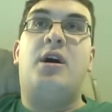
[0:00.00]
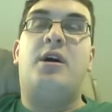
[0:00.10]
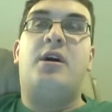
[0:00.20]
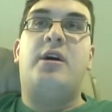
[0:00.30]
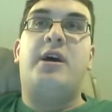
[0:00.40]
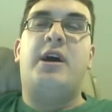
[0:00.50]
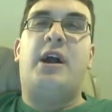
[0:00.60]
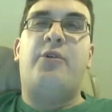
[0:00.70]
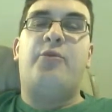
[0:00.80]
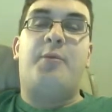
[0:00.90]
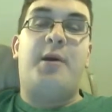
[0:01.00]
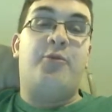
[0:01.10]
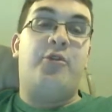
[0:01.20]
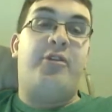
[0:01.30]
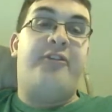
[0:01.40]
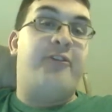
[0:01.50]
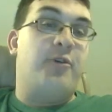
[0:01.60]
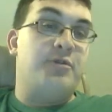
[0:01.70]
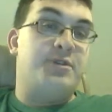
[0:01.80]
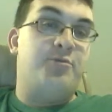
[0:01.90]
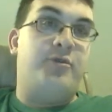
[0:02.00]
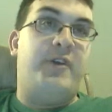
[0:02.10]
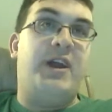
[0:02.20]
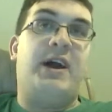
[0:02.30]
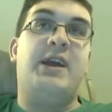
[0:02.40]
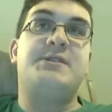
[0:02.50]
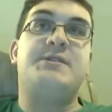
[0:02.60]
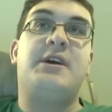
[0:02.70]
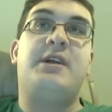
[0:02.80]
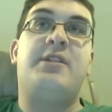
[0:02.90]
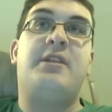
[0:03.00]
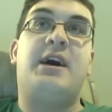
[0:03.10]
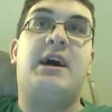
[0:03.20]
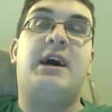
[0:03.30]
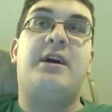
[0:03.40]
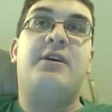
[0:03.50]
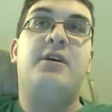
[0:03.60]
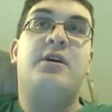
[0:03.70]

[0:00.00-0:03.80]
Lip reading: I remember in the first movie I had said that